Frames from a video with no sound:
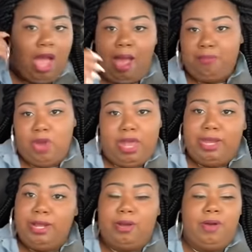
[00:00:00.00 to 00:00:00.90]
I'm
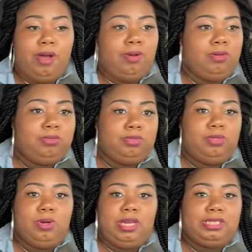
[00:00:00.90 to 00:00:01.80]
ready to go home.
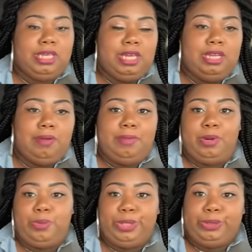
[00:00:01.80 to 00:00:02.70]
You ain't saying nothing
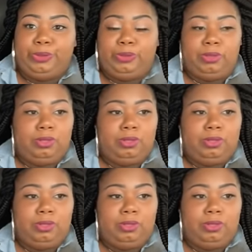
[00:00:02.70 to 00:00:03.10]
but a word.